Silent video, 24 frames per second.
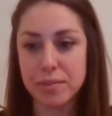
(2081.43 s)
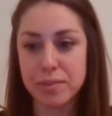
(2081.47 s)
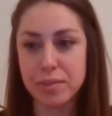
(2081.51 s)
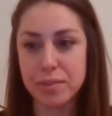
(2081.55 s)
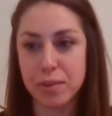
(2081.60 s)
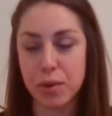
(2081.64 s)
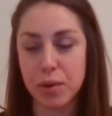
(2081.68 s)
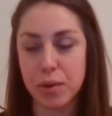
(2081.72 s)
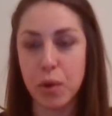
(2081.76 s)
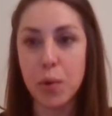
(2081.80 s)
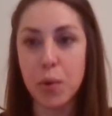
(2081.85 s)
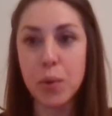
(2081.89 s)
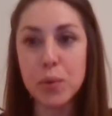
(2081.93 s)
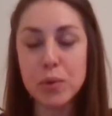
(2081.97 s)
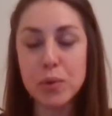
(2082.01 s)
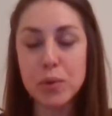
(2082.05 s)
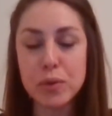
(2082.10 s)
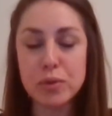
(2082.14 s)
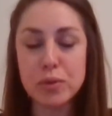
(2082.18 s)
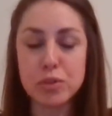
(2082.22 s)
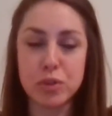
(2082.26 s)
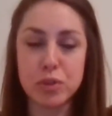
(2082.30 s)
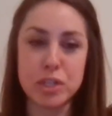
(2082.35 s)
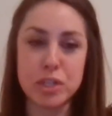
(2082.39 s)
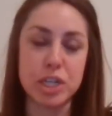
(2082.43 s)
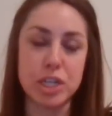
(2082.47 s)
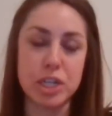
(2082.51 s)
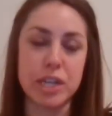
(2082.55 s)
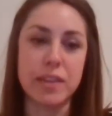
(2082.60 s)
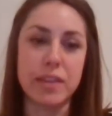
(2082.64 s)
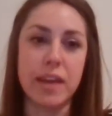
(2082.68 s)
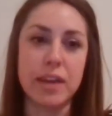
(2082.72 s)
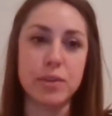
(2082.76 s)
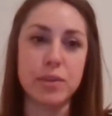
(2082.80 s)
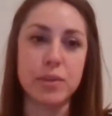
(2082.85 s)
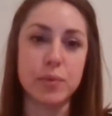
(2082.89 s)
the whole
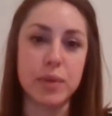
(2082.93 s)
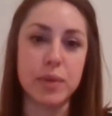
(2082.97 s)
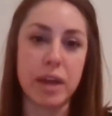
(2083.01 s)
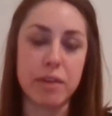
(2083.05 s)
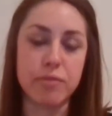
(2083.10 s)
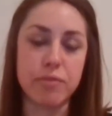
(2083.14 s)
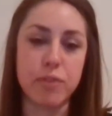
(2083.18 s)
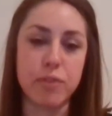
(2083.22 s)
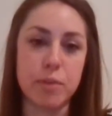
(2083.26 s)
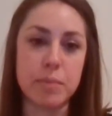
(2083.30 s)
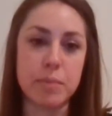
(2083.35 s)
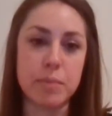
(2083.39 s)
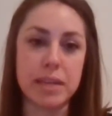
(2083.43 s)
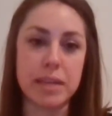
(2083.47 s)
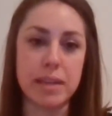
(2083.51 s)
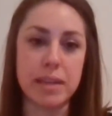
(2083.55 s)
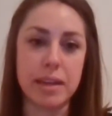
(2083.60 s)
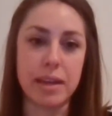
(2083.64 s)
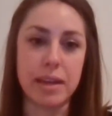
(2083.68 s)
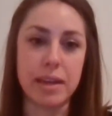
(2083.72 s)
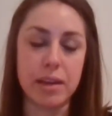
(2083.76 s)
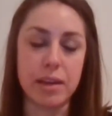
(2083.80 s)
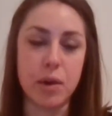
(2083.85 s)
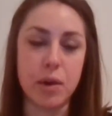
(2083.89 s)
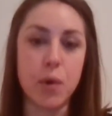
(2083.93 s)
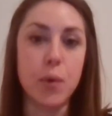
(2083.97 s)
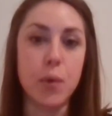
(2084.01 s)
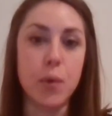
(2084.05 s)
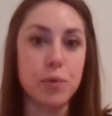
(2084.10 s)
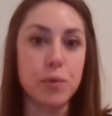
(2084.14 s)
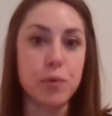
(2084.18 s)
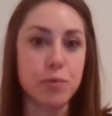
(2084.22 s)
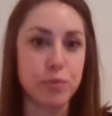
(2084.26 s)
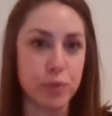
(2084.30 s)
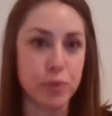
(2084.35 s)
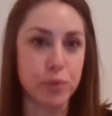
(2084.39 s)
nutrition that you get from eating
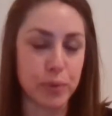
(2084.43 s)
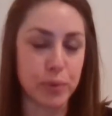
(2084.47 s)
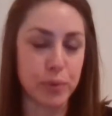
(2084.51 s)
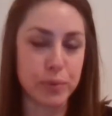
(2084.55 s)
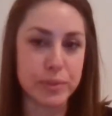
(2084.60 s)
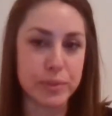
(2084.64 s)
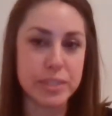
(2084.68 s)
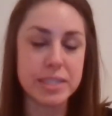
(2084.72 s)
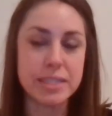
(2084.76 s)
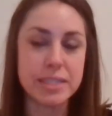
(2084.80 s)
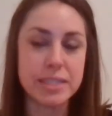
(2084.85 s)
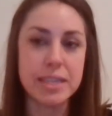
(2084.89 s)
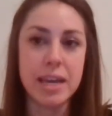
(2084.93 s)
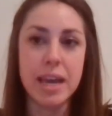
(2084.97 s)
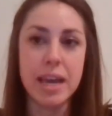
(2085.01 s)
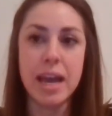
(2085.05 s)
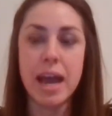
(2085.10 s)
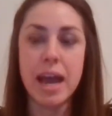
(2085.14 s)
whole foods.